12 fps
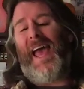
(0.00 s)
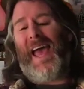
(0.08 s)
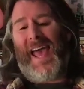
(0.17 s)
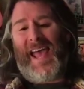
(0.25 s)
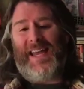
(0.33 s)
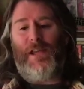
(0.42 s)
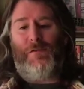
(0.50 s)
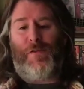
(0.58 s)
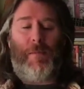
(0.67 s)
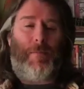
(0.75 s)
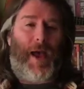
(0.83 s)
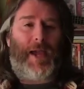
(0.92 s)
Any
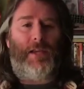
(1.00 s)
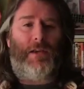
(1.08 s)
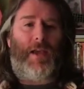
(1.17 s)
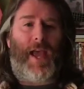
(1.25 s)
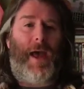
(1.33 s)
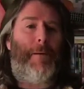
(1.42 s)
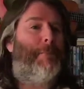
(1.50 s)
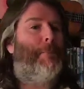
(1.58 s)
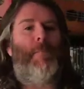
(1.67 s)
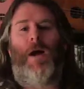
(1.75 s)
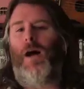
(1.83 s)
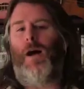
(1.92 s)
feedback you get,
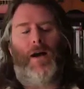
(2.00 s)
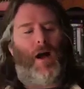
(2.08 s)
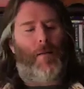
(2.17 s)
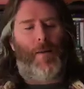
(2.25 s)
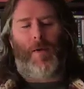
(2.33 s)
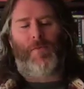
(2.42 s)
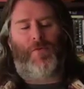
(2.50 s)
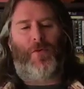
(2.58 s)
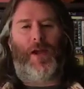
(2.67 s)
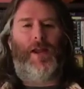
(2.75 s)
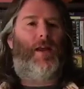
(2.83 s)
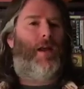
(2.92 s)
I'm up for
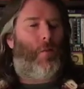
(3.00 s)
it.